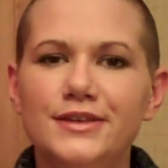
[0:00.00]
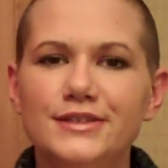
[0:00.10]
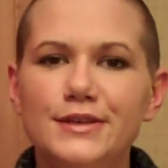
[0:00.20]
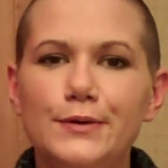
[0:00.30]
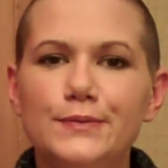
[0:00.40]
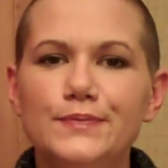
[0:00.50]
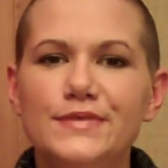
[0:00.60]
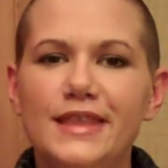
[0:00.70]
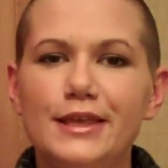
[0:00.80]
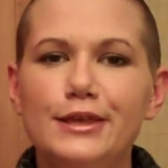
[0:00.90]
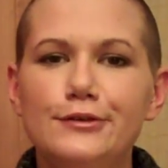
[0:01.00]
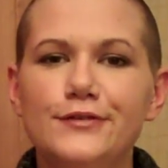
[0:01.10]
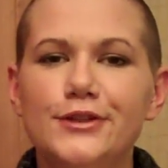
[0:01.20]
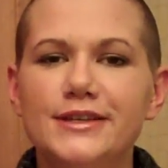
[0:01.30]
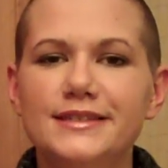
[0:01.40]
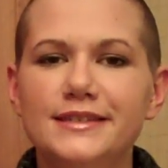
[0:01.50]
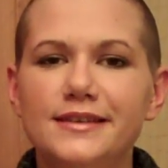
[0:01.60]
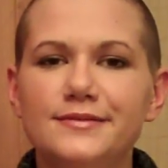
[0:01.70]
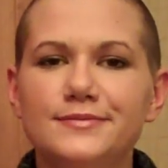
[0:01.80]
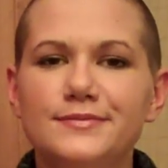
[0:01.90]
So thank you for listening,